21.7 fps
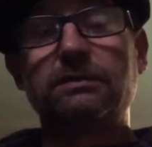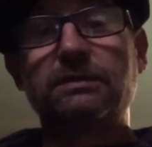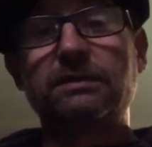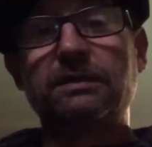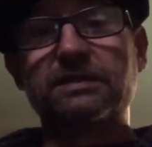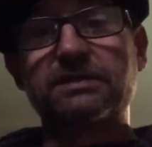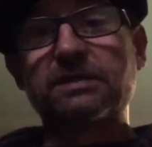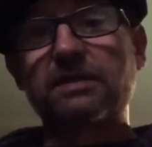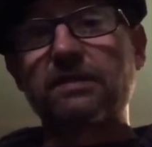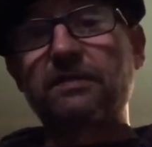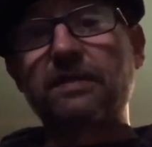
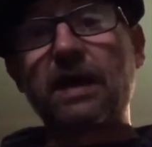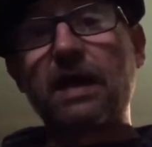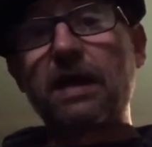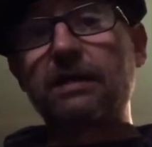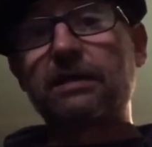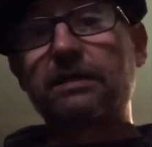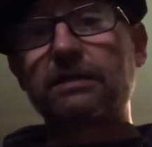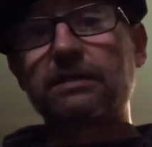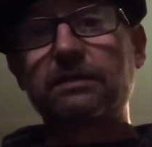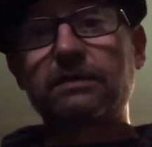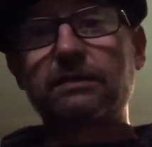isn't
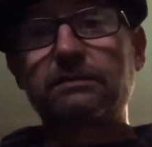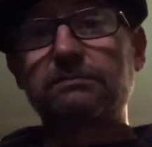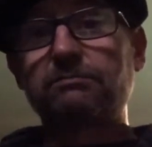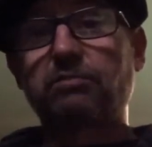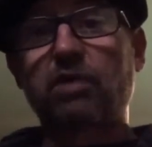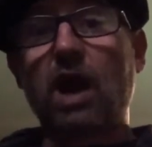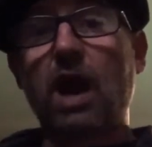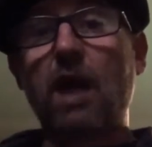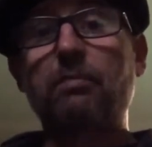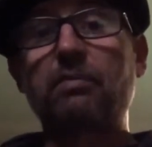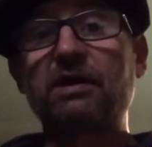that
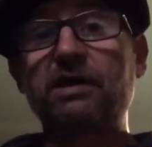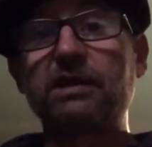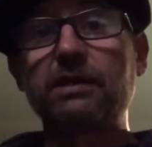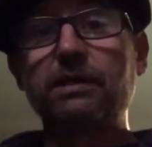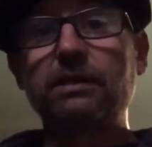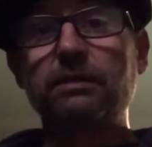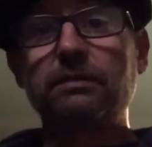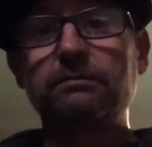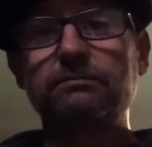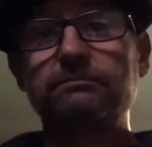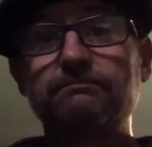
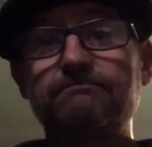property?